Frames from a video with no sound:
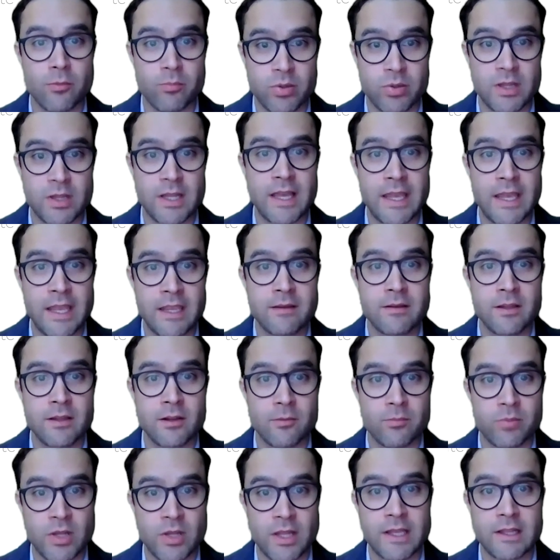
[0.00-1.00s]
play
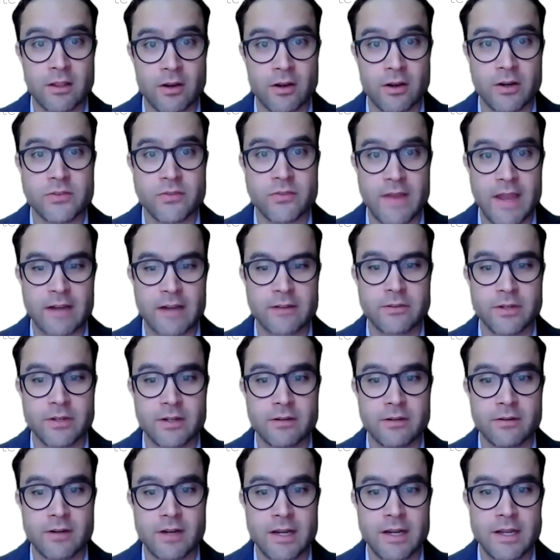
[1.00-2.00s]
a large factor
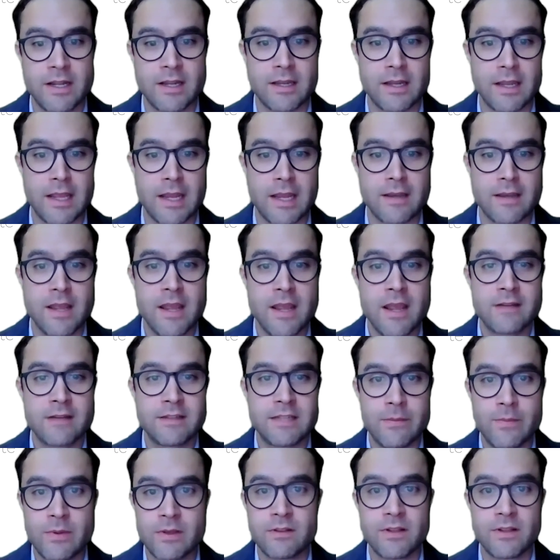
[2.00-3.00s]
here, right? And
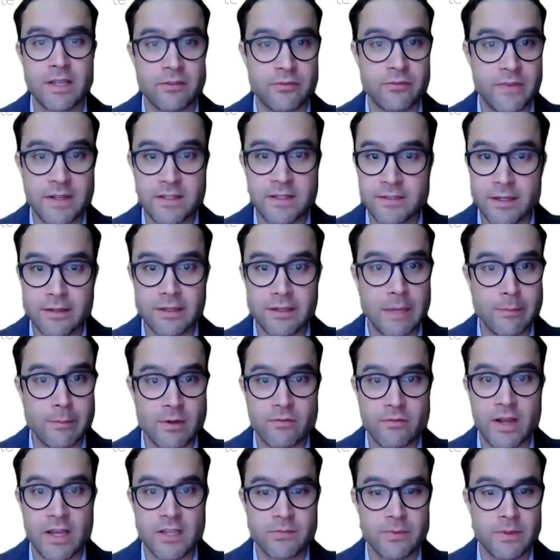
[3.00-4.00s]
typically a fixed
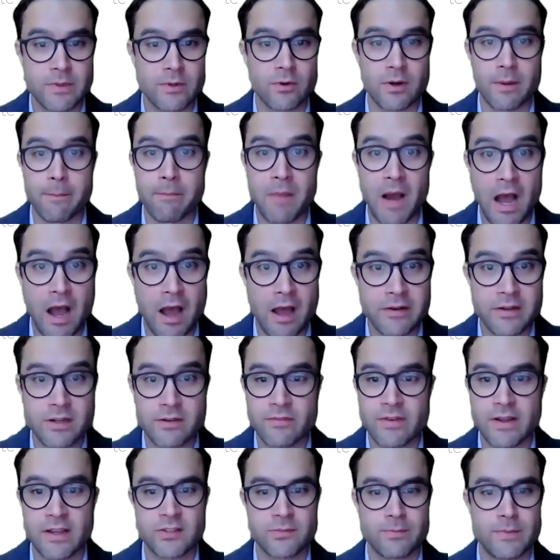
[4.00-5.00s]
income investment or a bond
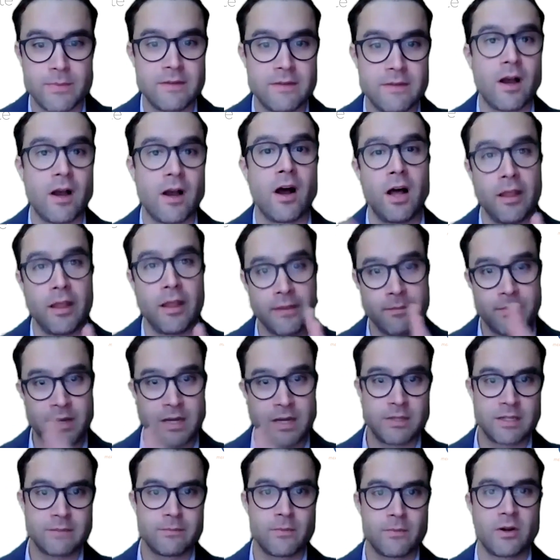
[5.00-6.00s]
investment on the
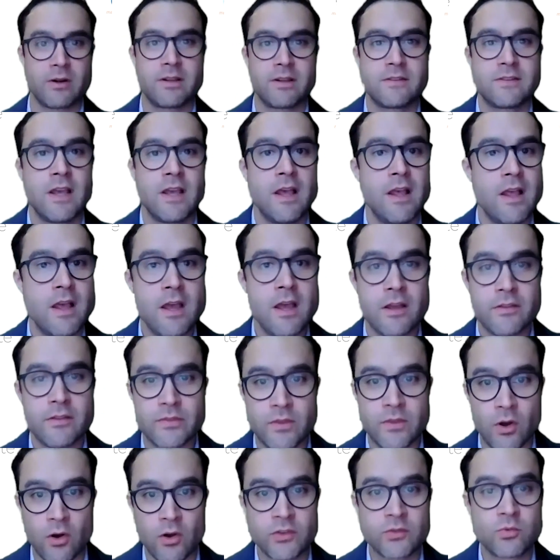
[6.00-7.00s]
public markets,
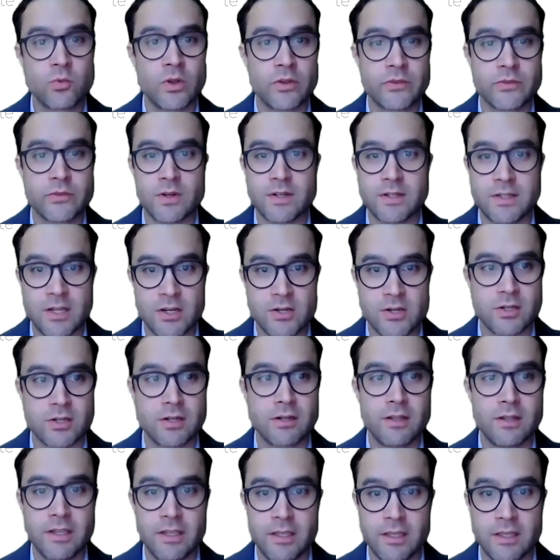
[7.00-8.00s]
those will
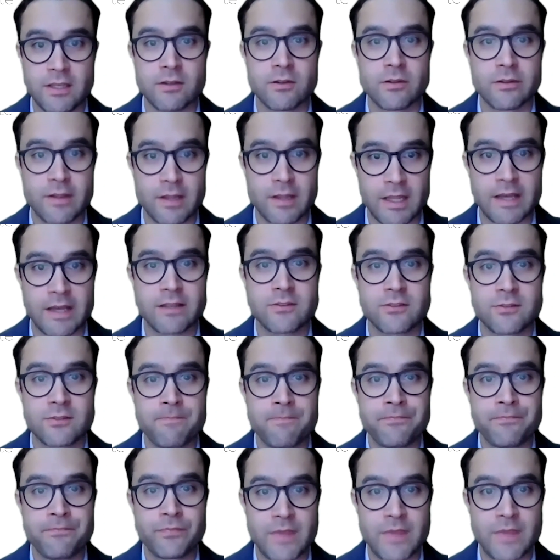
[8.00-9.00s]
traditionally yield less
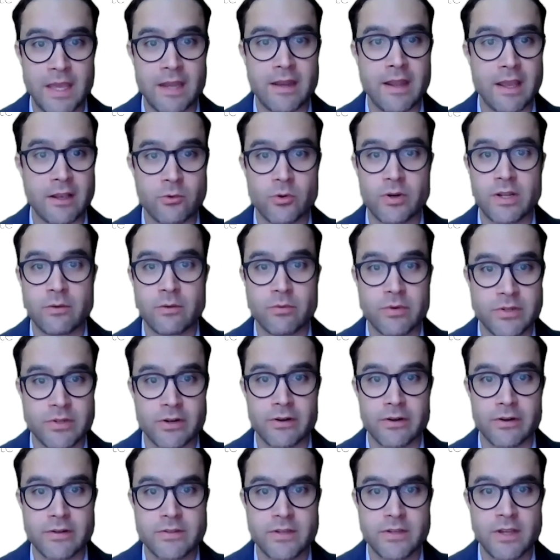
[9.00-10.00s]
than equity
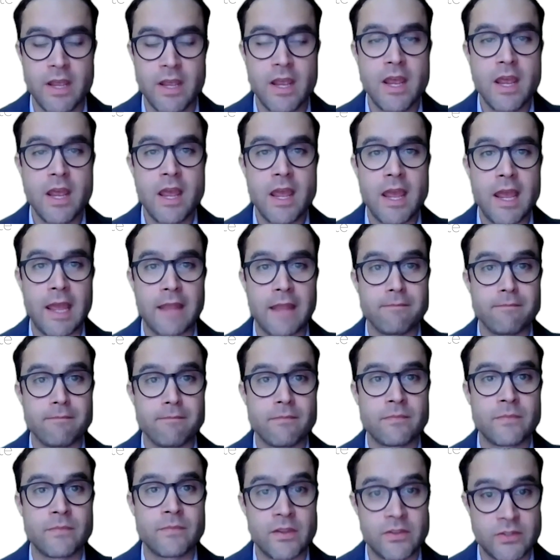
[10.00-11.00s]
returns, and
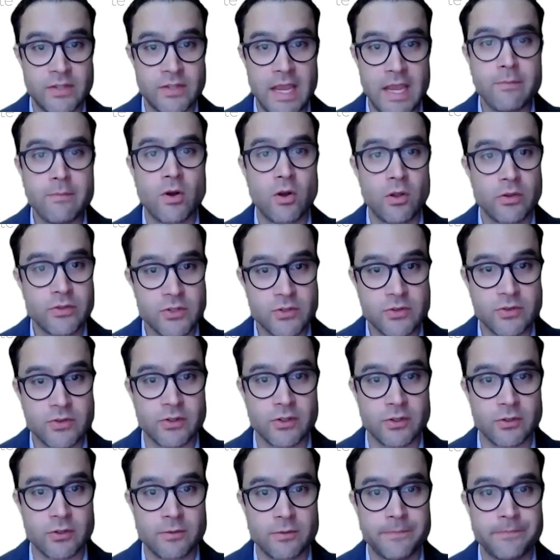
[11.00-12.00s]
the same holds
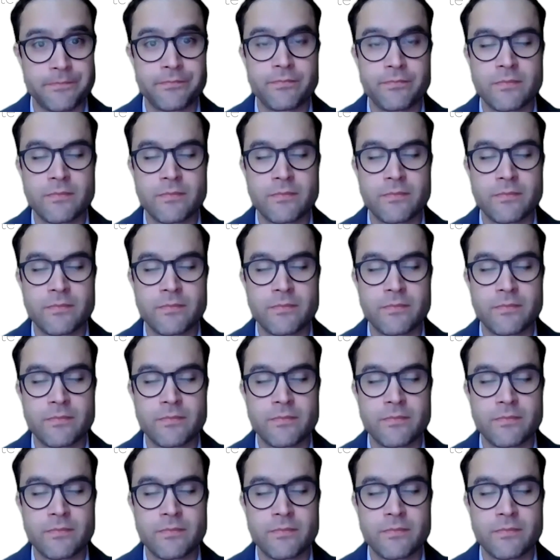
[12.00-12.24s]
true